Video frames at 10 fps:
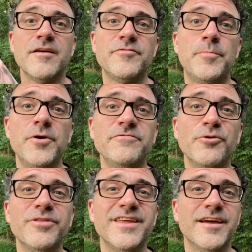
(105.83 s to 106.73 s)
If you put
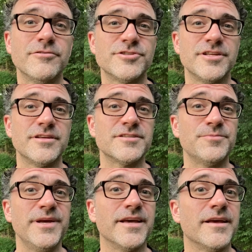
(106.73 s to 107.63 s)
forth the energy this
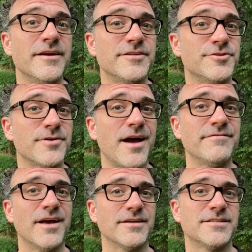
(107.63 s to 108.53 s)
week to
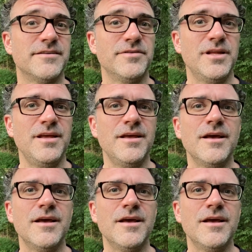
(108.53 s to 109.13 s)
drive activity,